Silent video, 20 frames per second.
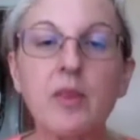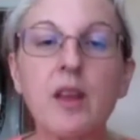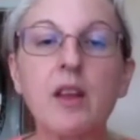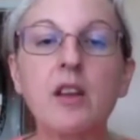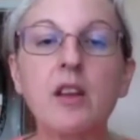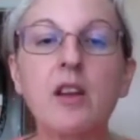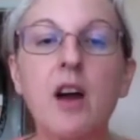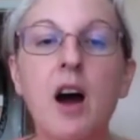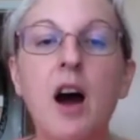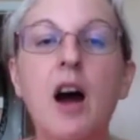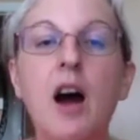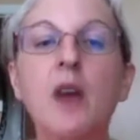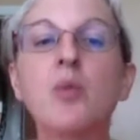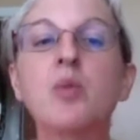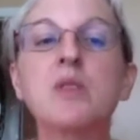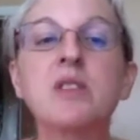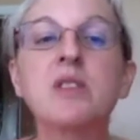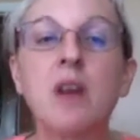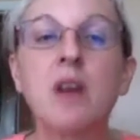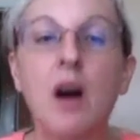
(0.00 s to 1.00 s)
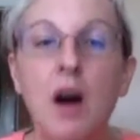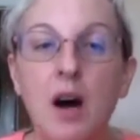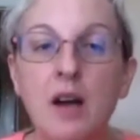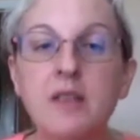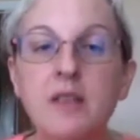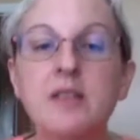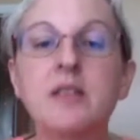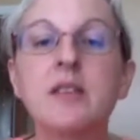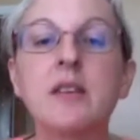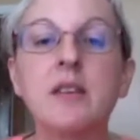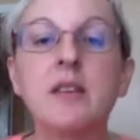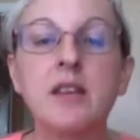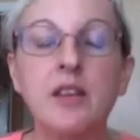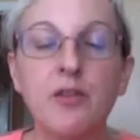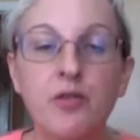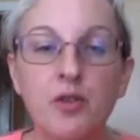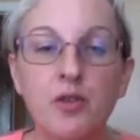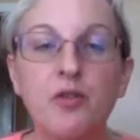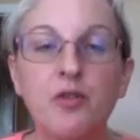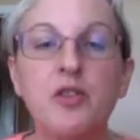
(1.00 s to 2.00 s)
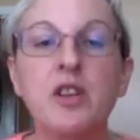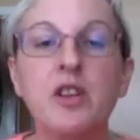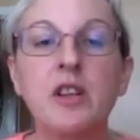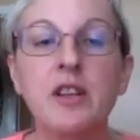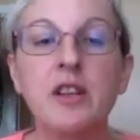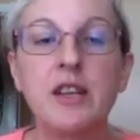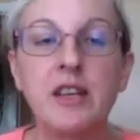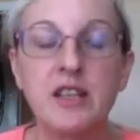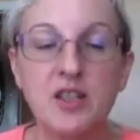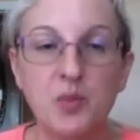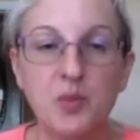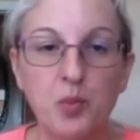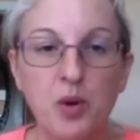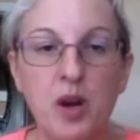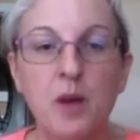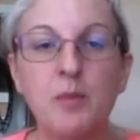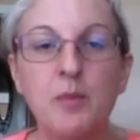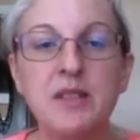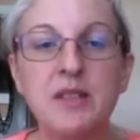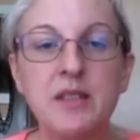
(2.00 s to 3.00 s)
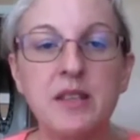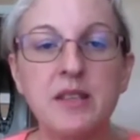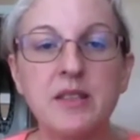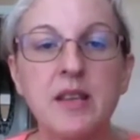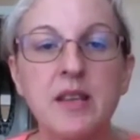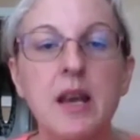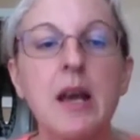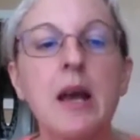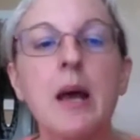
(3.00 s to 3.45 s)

God was constantly fulfilling his promises.